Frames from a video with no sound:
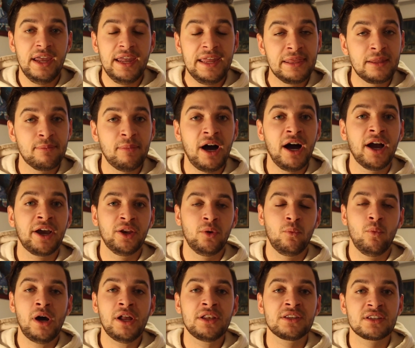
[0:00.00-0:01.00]
in the market
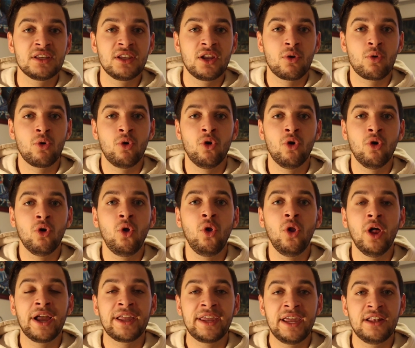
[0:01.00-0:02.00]
at once, and they were
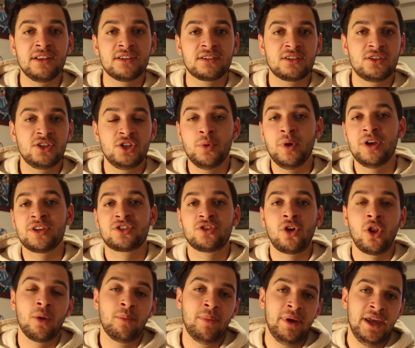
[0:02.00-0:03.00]
all against US
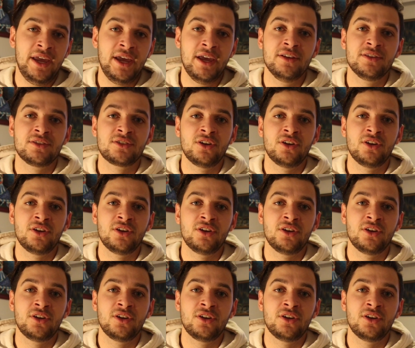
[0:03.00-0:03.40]
dollar pairs.